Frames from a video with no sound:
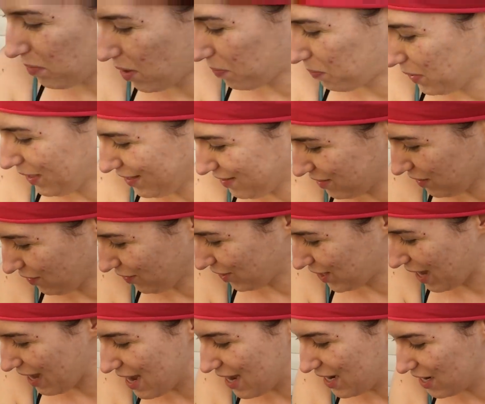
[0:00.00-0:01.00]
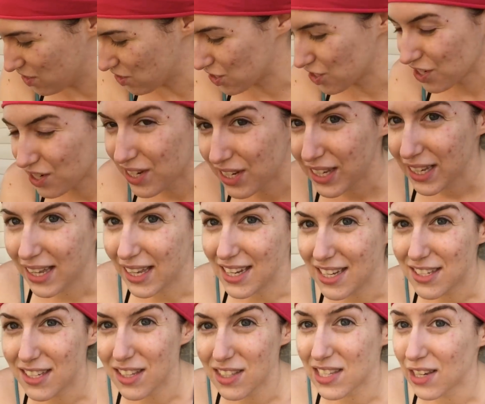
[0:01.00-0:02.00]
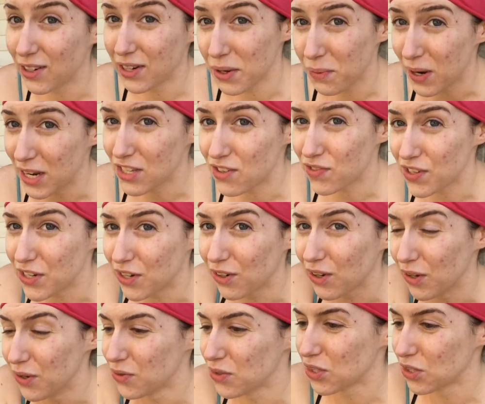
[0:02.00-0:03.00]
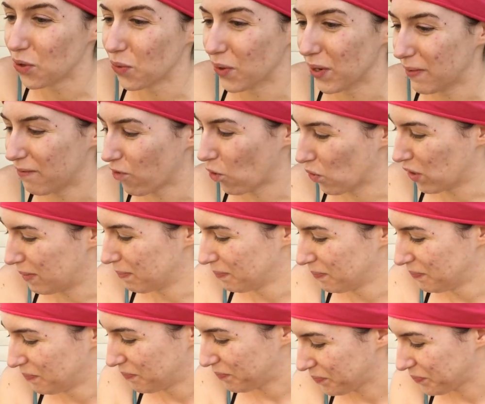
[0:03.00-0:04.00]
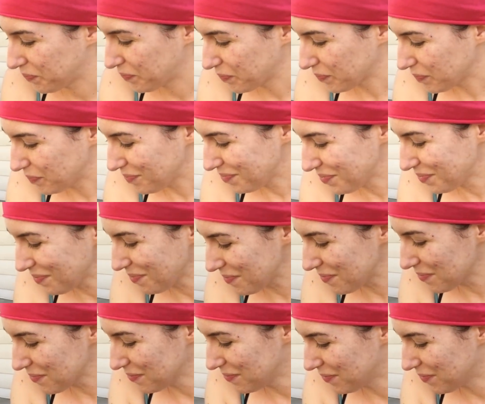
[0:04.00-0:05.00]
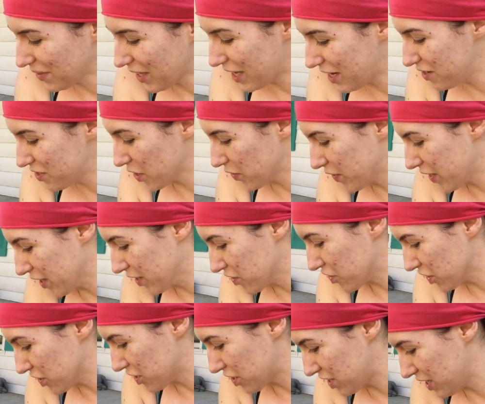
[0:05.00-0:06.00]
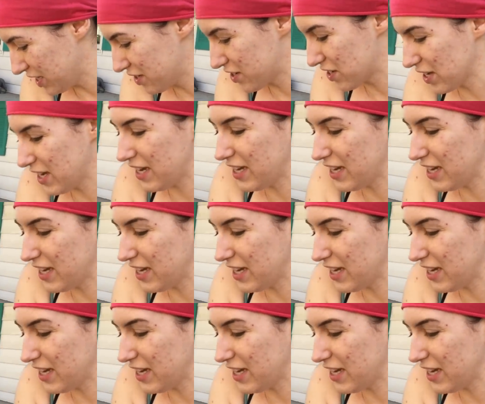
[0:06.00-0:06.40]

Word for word: him up in his little cage, and he sits there and he waits for you to close the door for him. And he's over here just, he's,